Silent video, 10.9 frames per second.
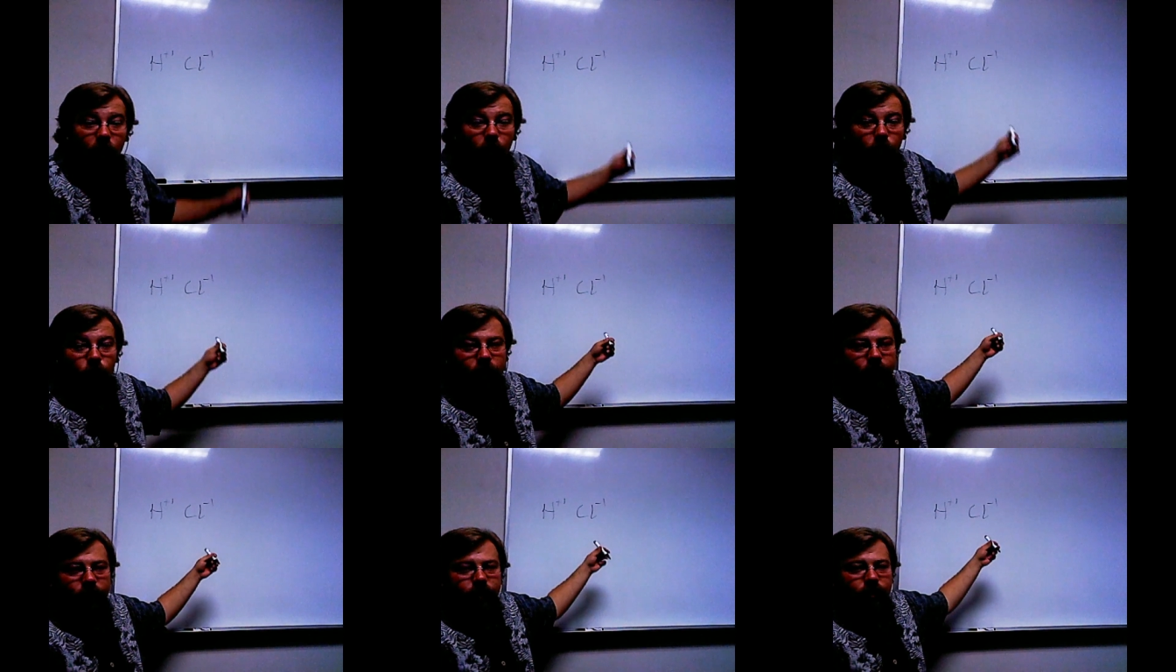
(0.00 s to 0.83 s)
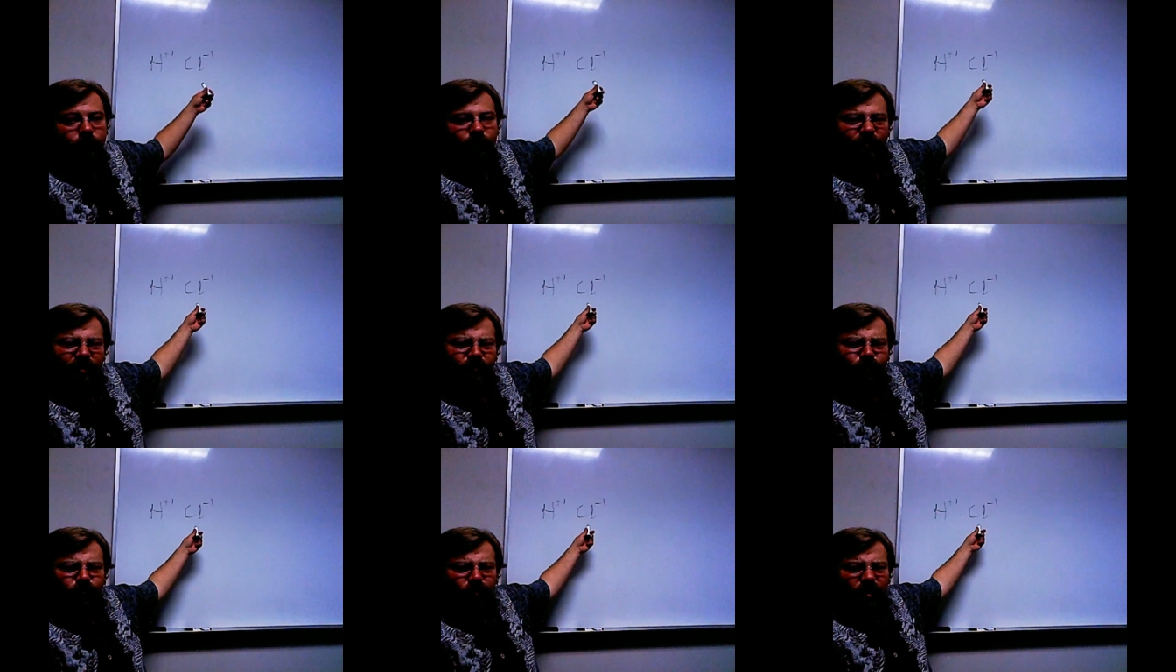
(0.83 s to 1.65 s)
we can
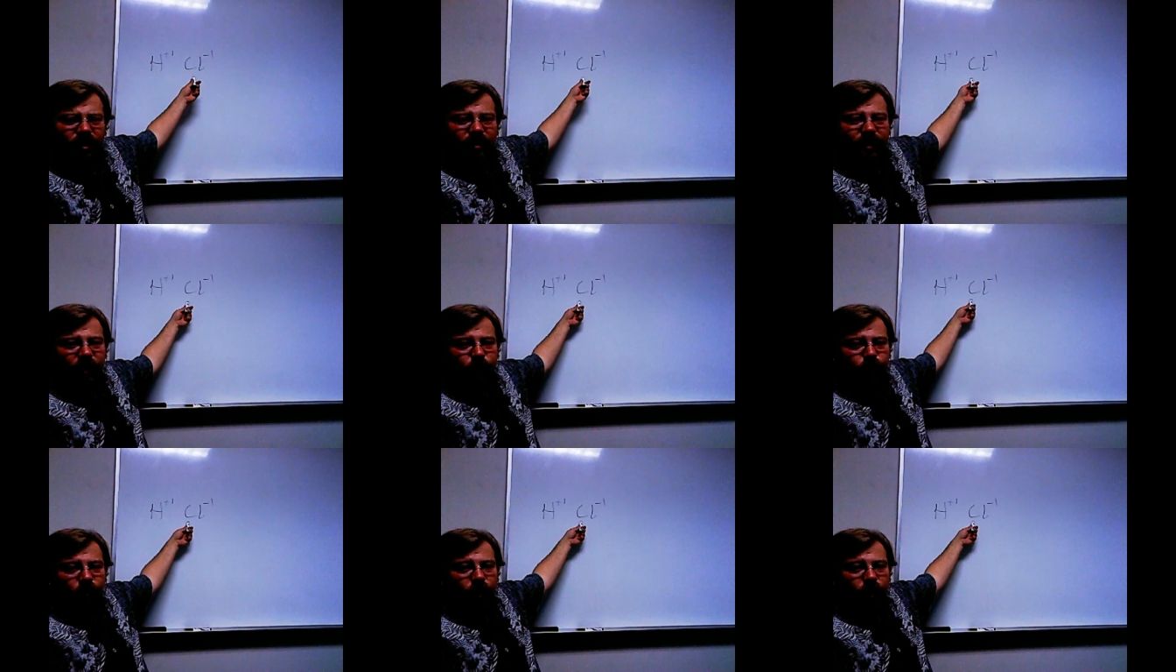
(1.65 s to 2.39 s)
see pretty